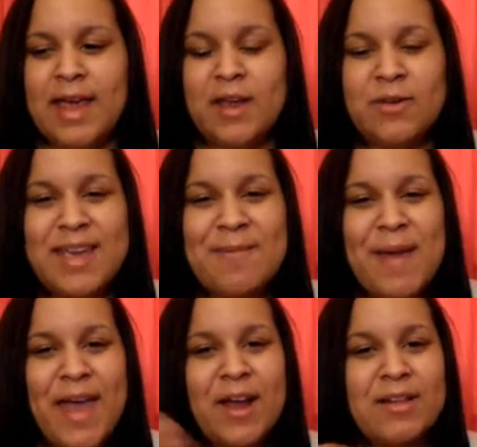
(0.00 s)
it'll keep
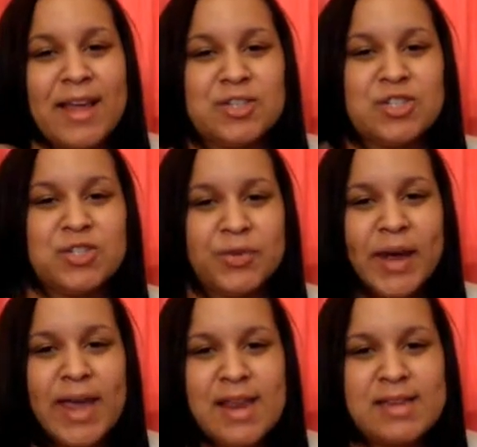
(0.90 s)
hair like
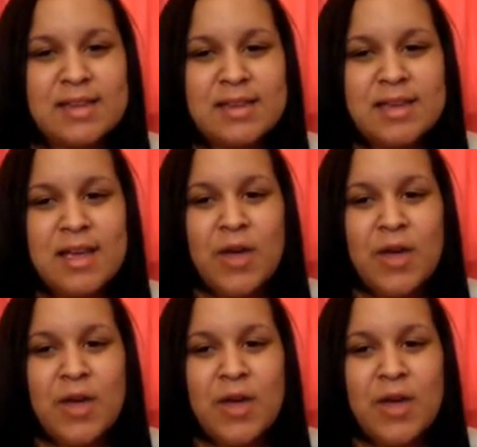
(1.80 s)
straight,